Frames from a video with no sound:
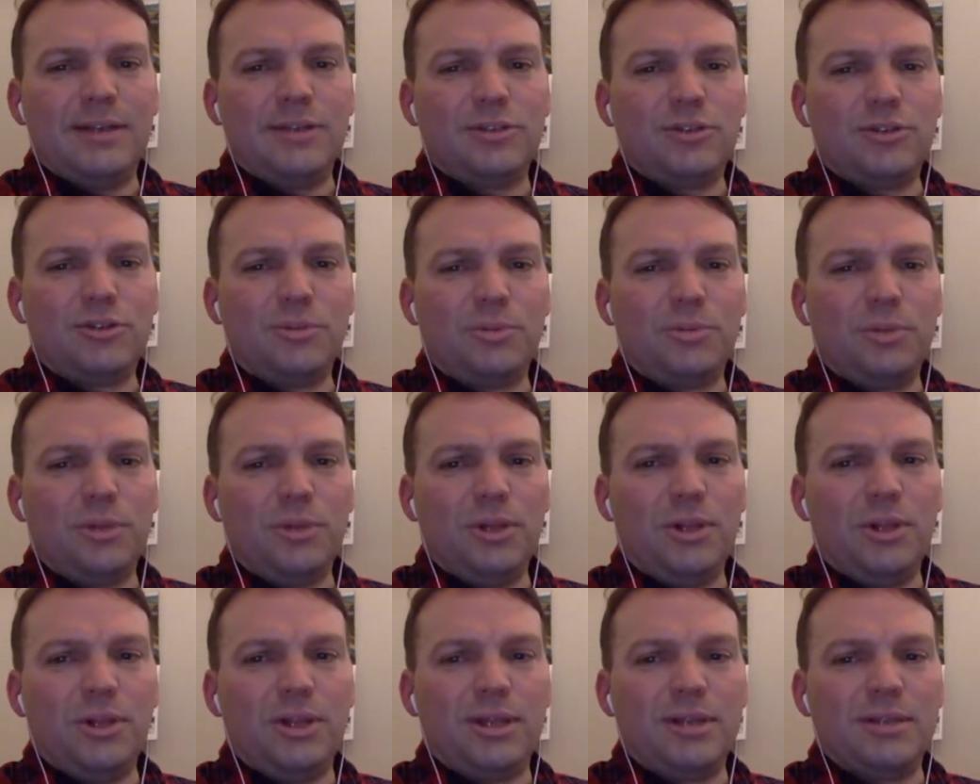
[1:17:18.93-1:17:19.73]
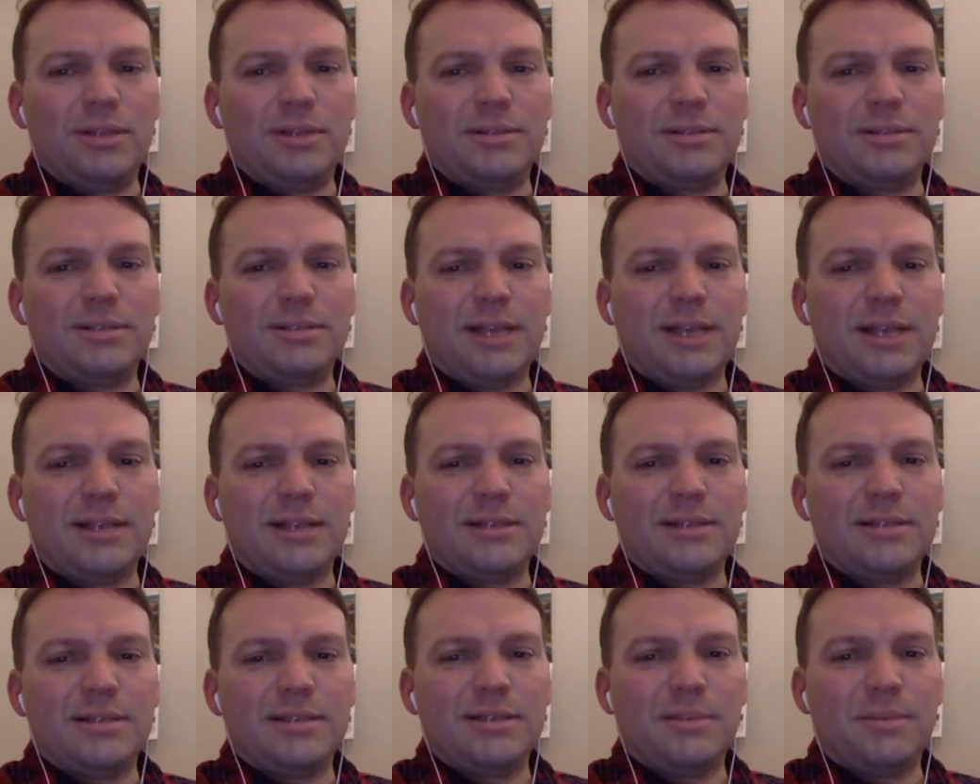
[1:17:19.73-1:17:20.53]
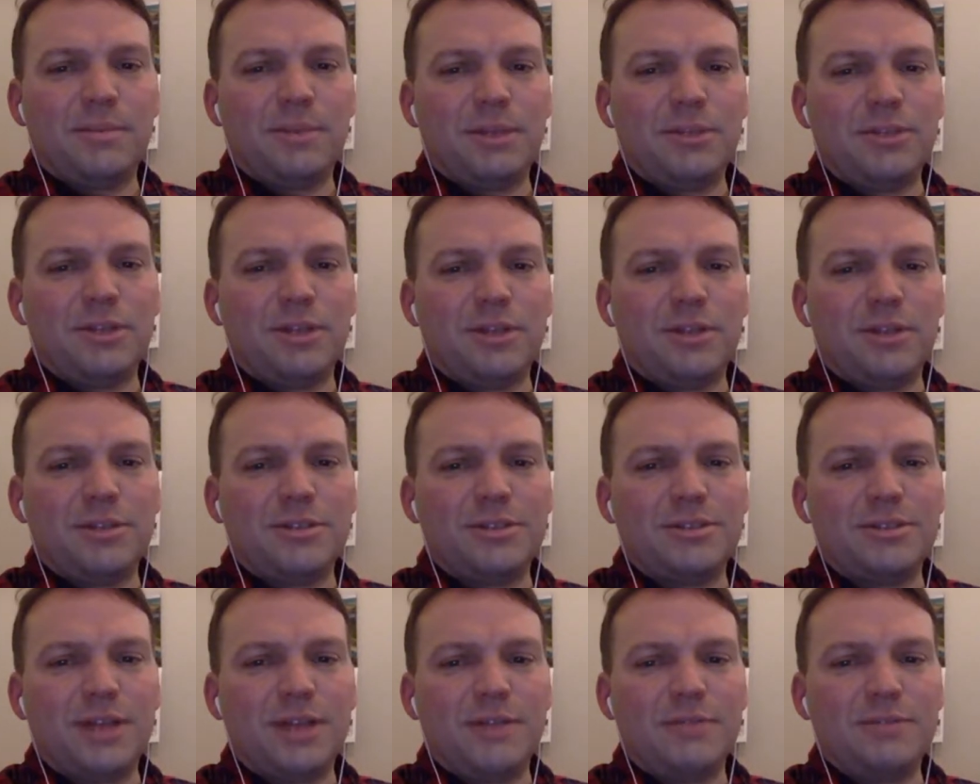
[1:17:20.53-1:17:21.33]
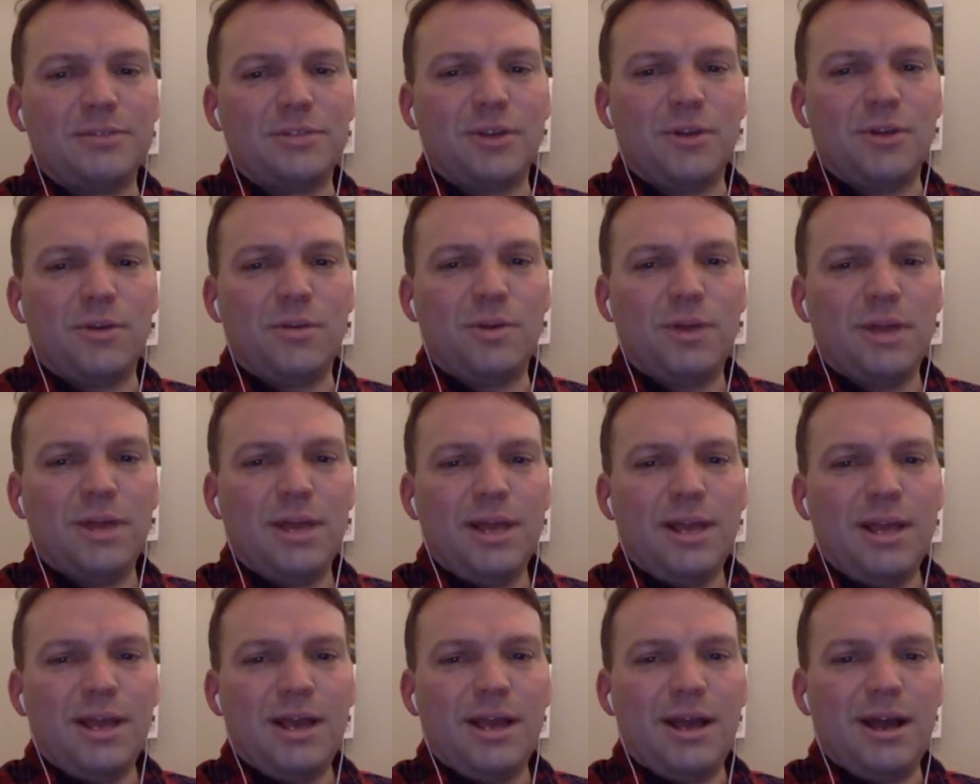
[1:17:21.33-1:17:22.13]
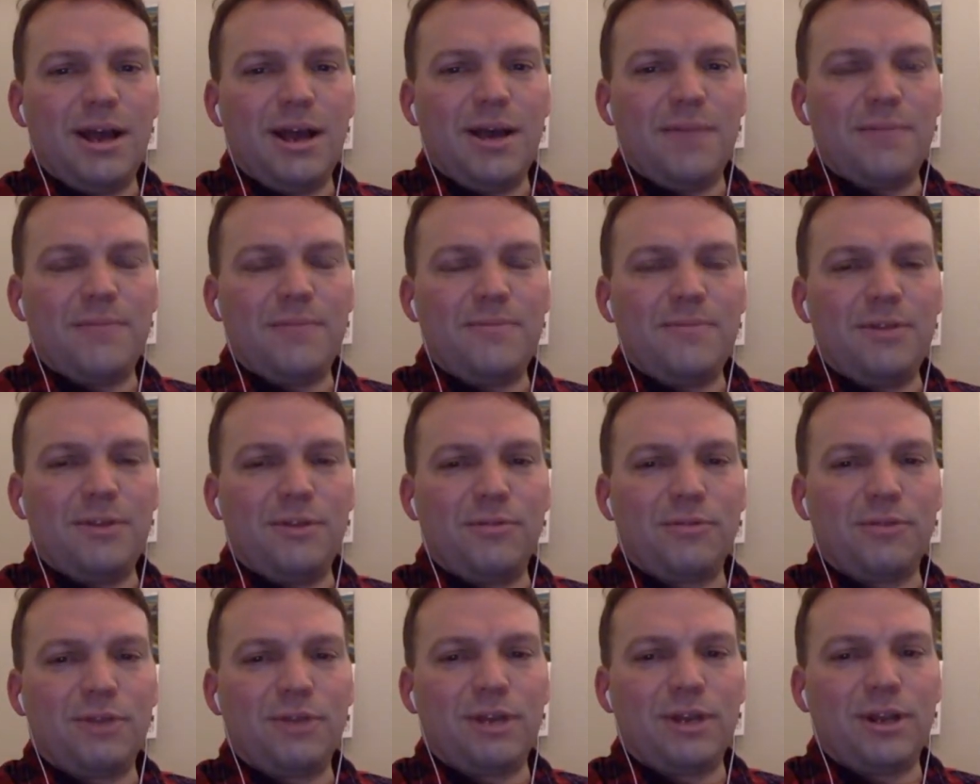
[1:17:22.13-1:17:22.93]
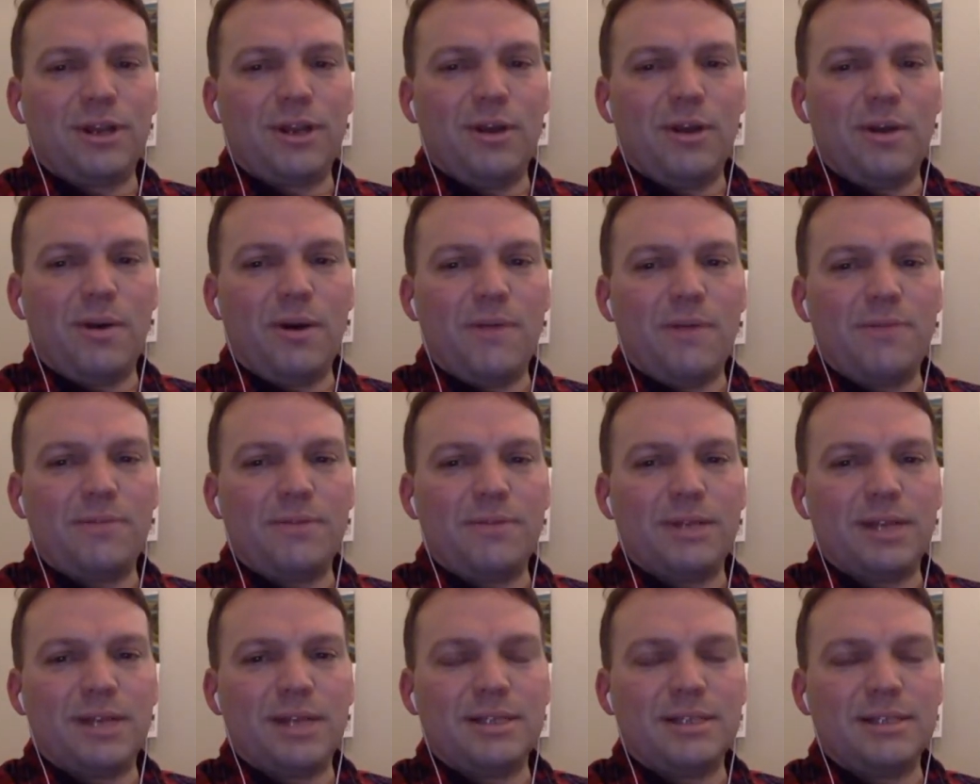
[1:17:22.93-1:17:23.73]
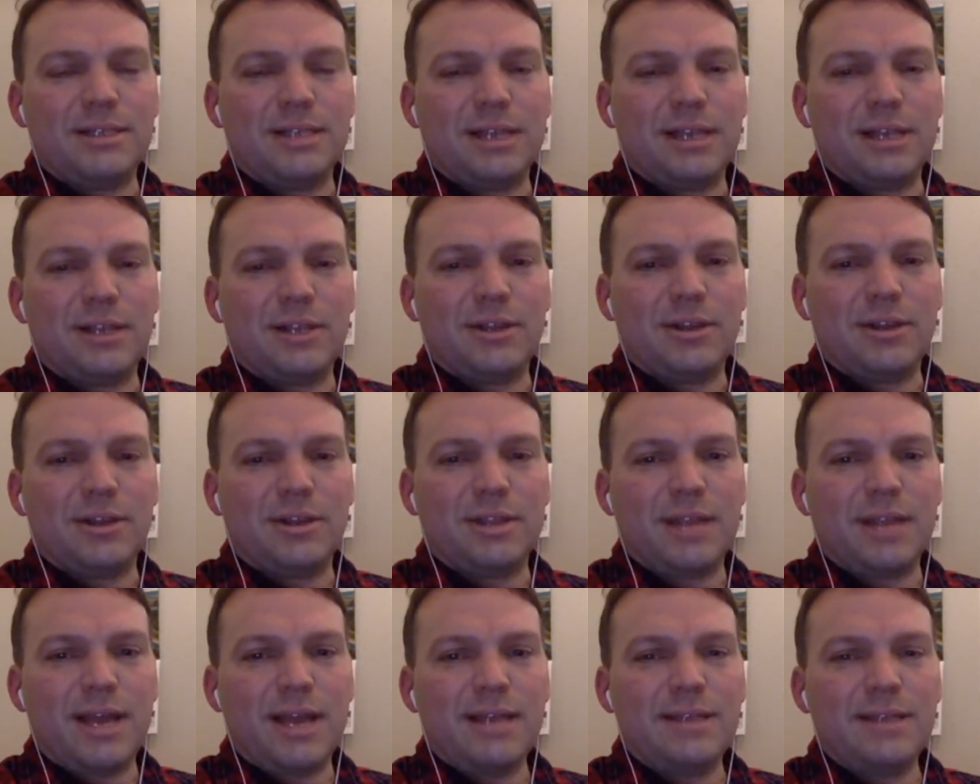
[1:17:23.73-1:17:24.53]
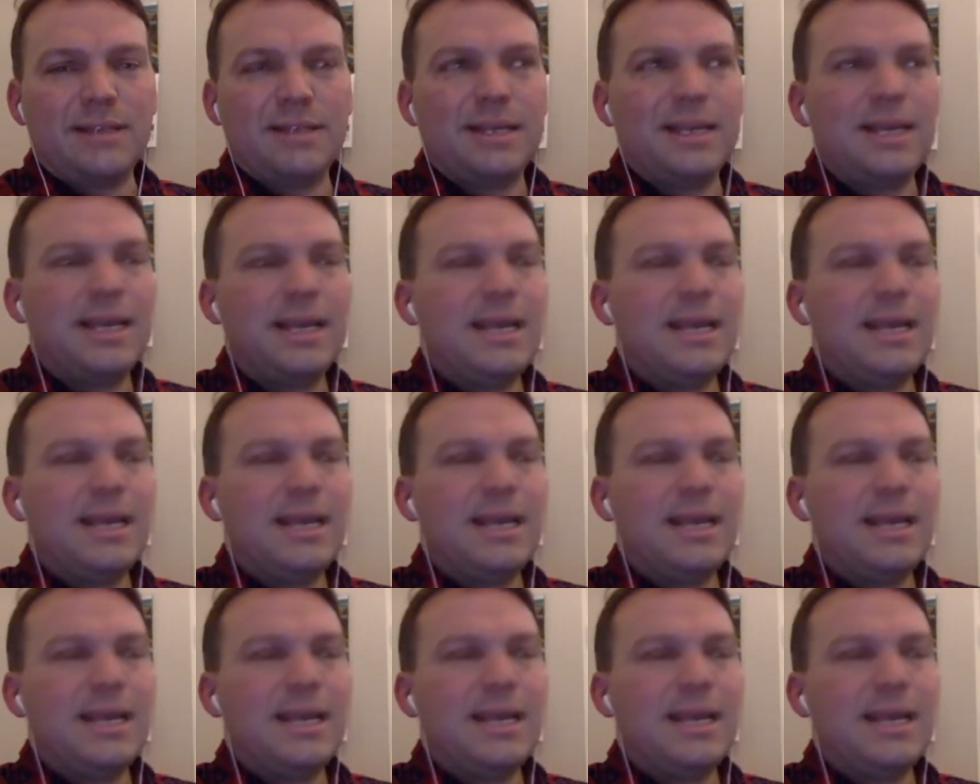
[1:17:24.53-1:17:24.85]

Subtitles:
Drupal and a bunch of other stuff. So feel free to go off and to take a look at that.